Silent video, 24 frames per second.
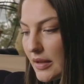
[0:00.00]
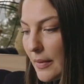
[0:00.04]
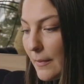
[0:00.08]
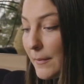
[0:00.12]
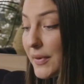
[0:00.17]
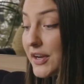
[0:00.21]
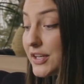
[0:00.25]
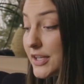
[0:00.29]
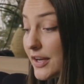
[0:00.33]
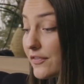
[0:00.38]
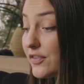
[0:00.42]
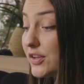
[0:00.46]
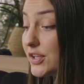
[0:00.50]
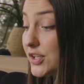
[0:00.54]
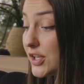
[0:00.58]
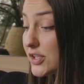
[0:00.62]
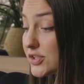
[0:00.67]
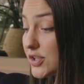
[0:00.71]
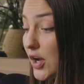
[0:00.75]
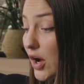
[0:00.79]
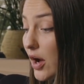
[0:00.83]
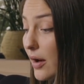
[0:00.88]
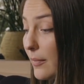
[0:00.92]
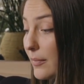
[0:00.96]
but it definitely
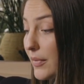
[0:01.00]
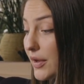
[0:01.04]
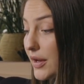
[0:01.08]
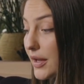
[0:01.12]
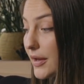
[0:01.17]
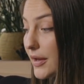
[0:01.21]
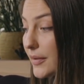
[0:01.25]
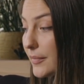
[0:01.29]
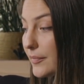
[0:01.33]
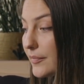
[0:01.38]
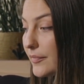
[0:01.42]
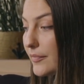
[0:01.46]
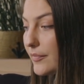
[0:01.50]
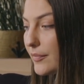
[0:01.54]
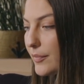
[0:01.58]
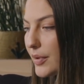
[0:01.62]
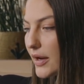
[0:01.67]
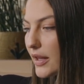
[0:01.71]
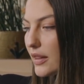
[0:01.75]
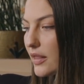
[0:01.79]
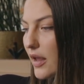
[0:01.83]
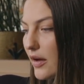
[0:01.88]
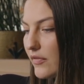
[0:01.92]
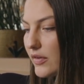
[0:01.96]
takes a hot minute. But
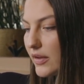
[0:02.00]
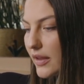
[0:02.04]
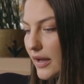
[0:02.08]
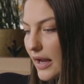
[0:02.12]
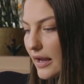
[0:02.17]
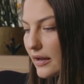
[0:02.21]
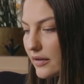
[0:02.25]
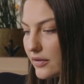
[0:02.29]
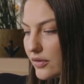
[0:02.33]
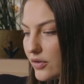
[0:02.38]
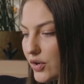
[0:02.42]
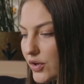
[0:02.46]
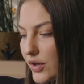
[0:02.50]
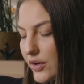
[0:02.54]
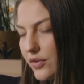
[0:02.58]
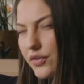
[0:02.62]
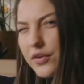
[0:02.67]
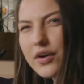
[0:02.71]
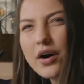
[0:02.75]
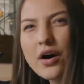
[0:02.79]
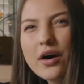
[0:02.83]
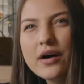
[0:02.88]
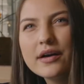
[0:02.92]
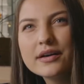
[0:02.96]
I love it, like I couldn't
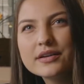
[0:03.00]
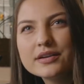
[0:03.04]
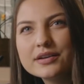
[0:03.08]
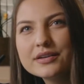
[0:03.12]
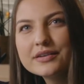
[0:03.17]
not